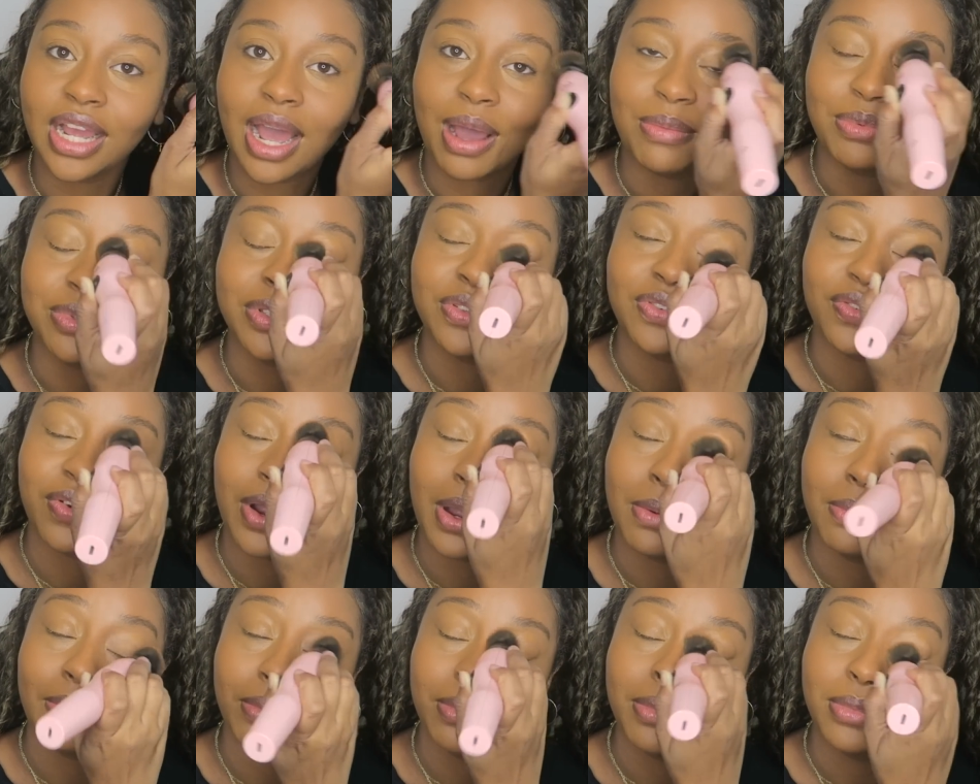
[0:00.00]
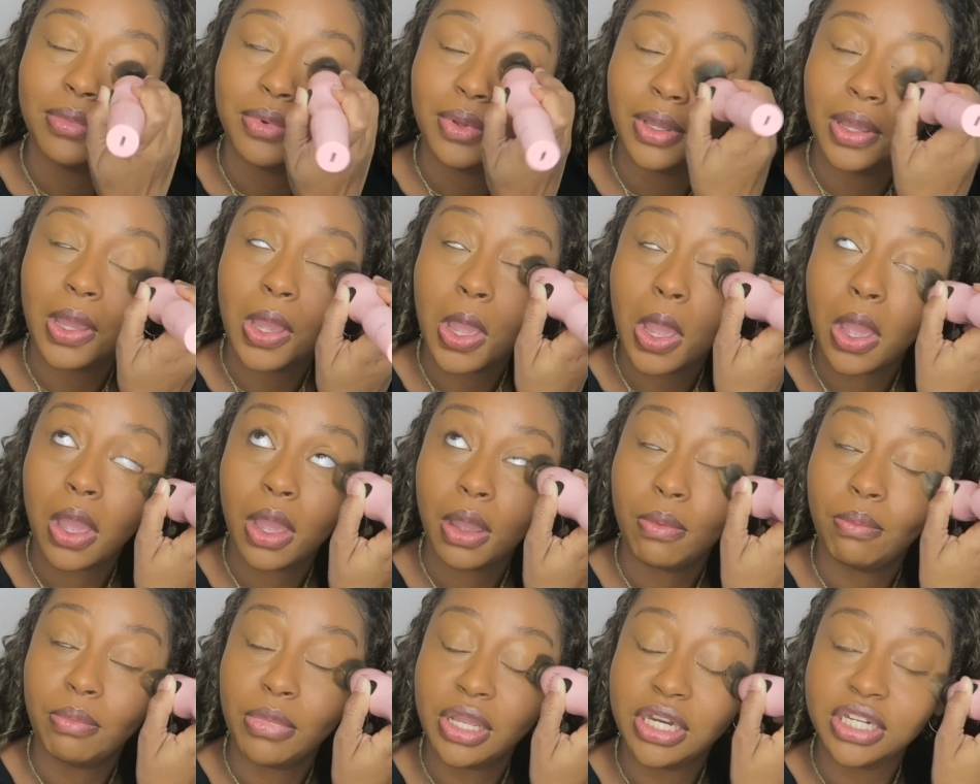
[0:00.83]
comes from.
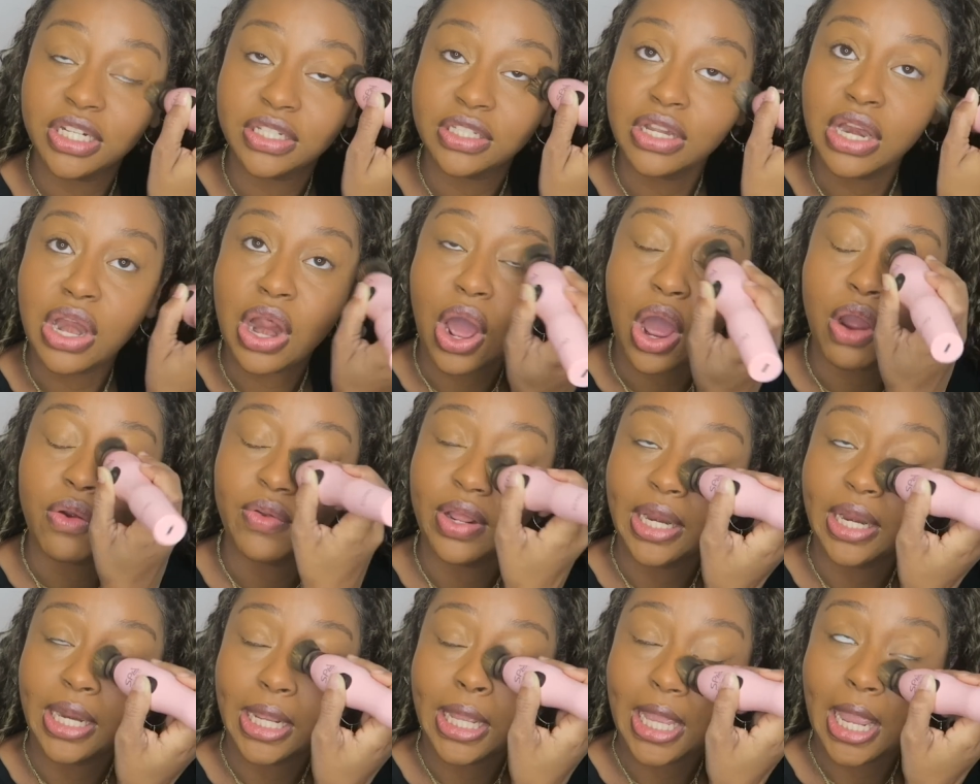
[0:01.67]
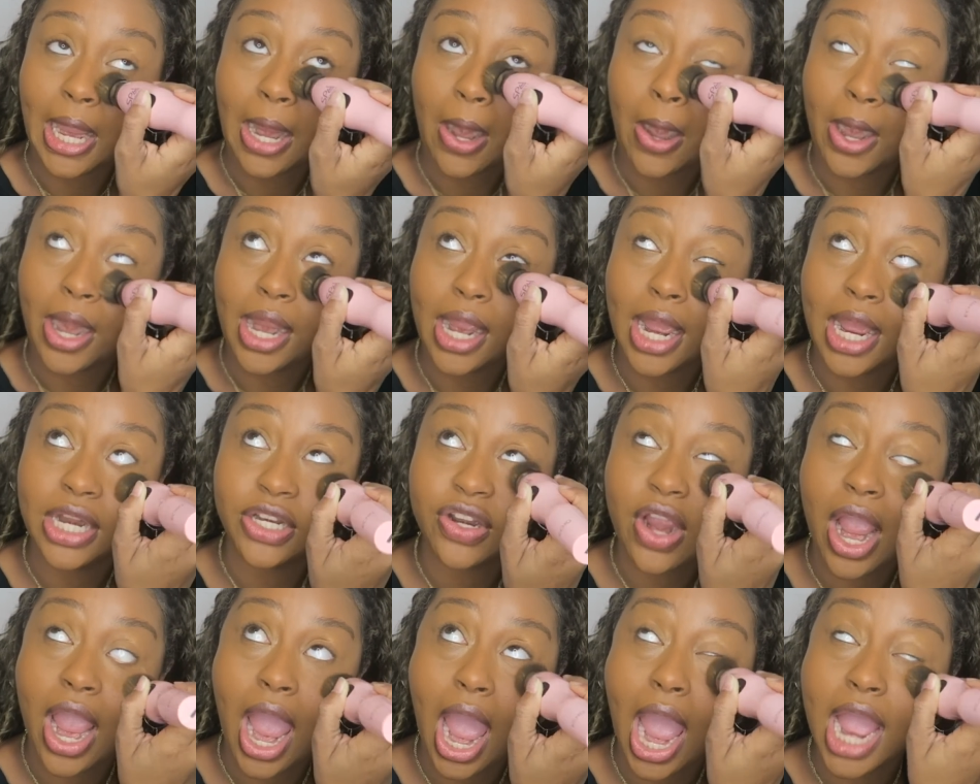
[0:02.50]
Me just not really caring. I
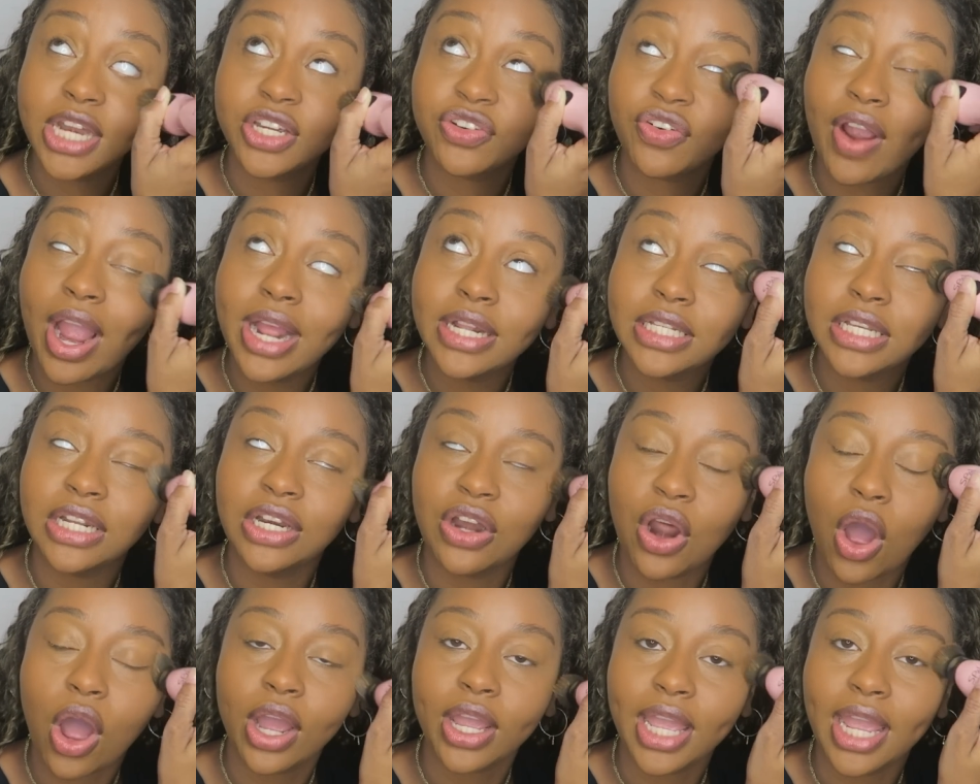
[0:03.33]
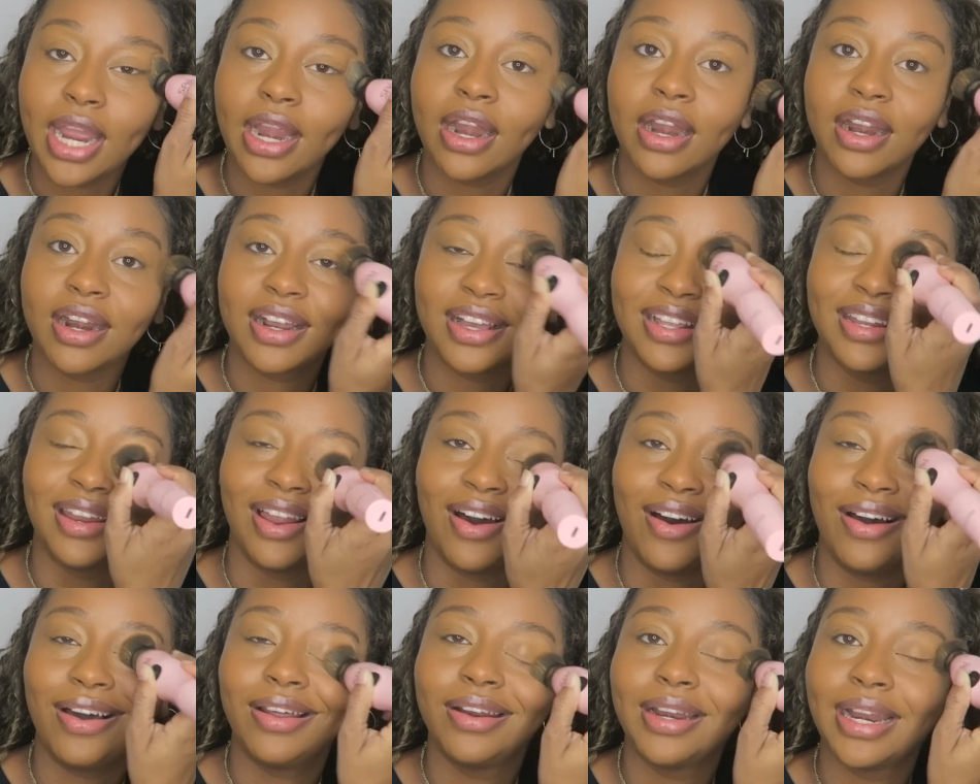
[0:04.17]
try to not care a
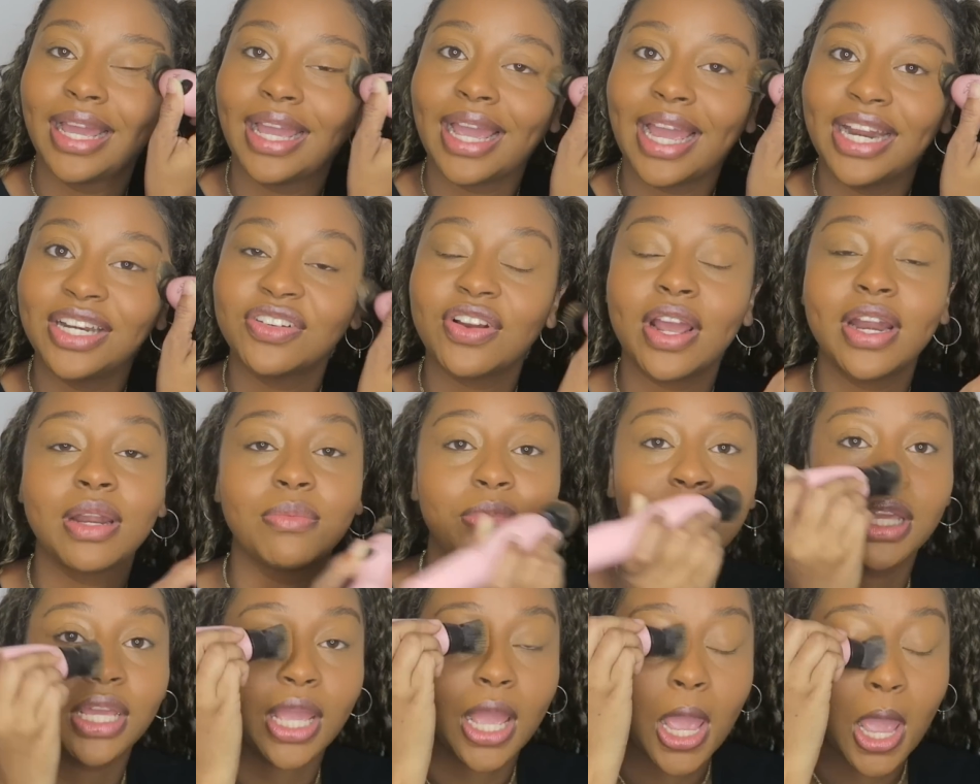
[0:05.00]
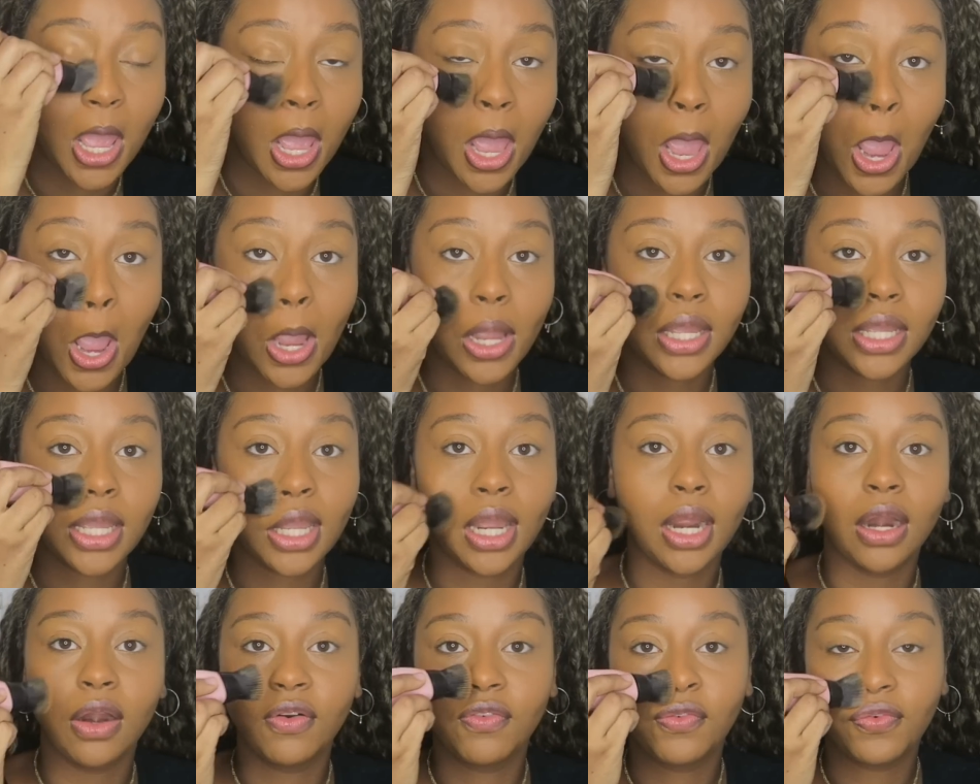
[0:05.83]
lot. Like I try to be
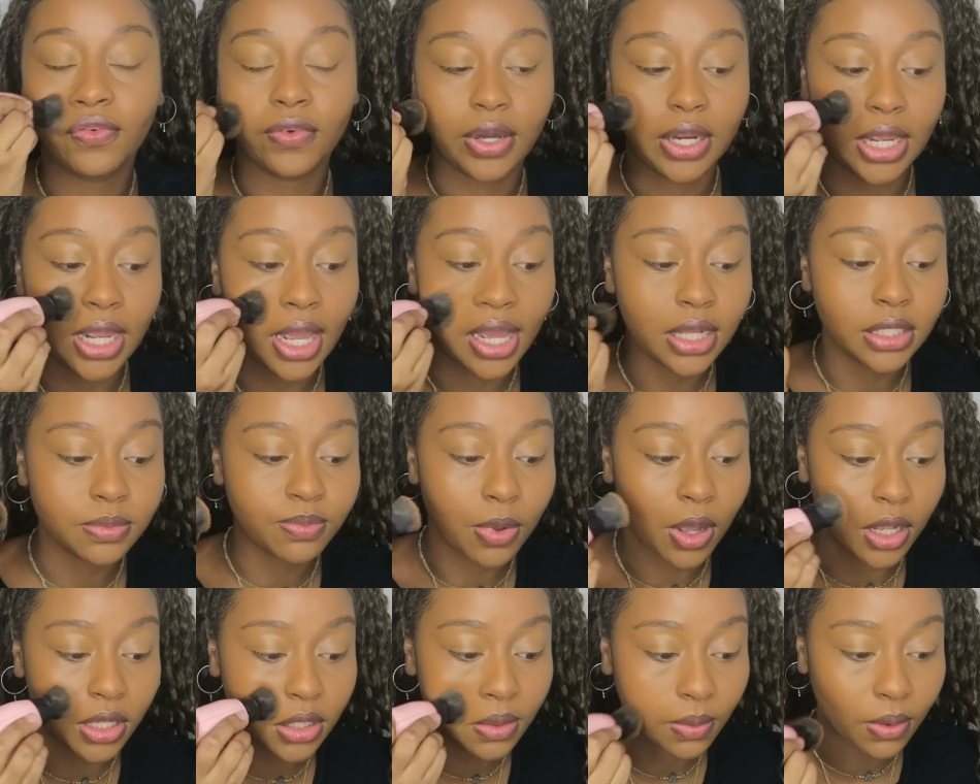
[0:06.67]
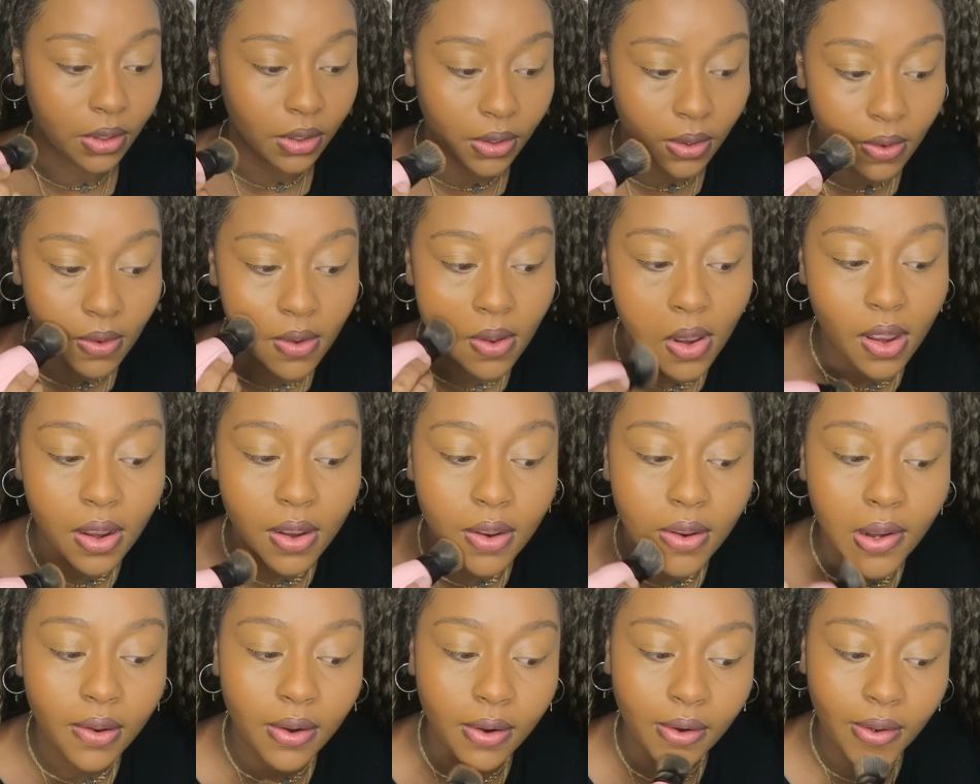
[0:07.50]
carefree as possible.
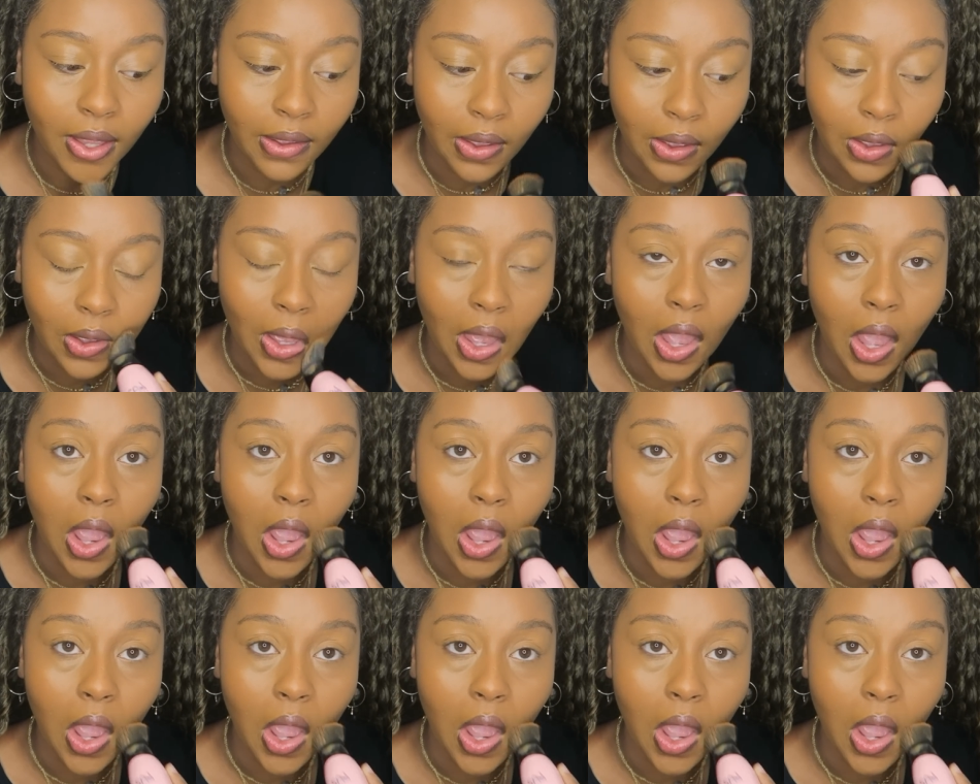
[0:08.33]
Okay,